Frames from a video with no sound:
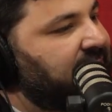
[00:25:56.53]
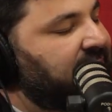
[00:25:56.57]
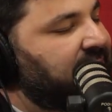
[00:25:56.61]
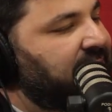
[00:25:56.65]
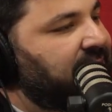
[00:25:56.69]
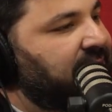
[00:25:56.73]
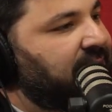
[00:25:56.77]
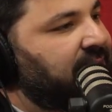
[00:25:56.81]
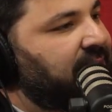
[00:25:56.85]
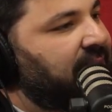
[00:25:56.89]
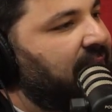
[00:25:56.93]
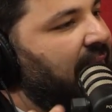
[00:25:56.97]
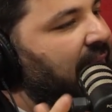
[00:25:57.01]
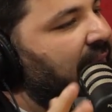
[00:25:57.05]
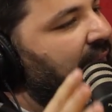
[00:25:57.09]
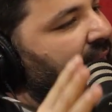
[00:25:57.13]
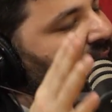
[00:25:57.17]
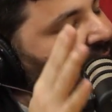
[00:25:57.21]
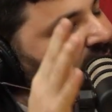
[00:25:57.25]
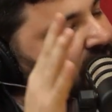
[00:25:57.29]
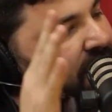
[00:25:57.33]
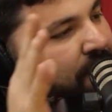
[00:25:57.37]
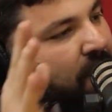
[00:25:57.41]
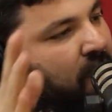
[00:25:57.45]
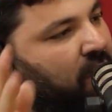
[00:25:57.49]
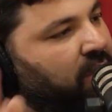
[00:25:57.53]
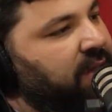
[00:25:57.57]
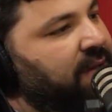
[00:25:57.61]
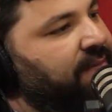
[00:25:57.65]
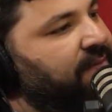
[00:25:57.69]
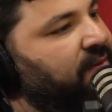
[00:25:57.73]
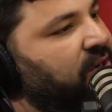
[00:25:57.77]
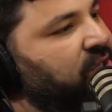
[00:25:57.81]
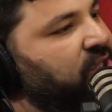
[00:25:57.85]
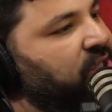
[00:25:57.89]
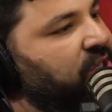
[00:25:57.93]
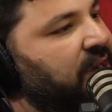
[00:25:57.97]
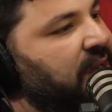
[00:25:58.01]
I hate the
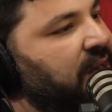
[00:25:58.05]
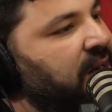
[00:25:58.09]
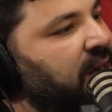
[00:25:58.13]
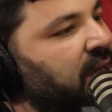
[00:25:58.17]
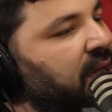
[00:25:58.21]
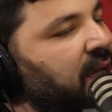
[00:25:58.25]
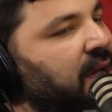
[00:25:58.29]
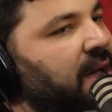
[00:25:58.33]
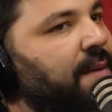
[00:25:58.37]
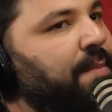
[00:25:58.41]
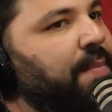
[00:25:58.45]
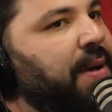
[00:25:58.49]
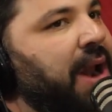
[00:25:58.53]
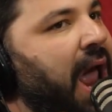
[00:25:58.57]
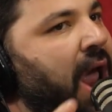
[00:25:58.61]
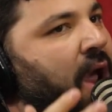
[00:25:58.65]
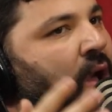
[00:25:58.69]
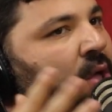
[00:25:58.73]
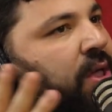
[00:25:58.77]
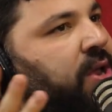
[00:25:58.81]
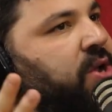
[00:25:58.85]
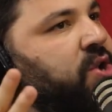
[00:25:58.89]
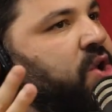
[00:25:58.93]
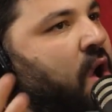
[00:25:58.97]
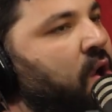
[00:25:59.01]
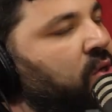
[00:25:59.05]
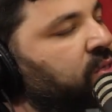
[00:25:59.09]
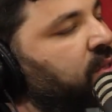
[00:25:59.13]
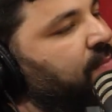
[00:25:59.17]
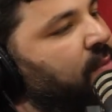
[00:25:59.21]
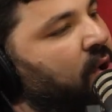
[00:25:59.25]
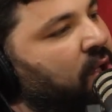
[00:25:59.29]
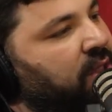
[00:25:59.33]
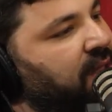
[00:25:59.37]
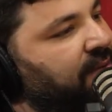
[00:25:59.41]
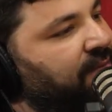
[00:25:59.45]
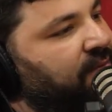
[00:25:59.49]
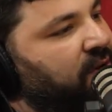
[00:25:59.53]
multiverse shit, but I only know the
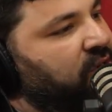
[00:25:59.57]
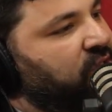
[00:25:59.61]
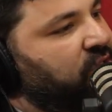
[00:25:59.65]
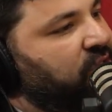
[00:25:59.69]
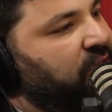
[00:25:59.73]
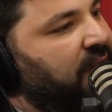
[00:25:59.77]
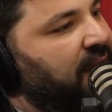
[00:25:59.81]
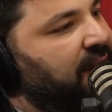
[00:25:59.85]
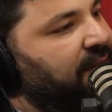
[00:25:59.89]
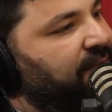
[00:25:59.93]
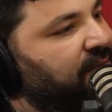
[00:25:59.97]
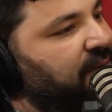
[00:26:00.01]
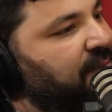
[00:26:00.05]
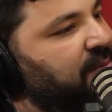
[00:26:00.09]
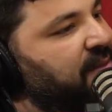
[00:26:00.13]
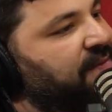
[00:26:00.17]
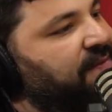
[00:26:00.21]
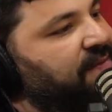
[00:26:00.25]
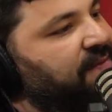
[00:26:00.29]
multiverse shit from the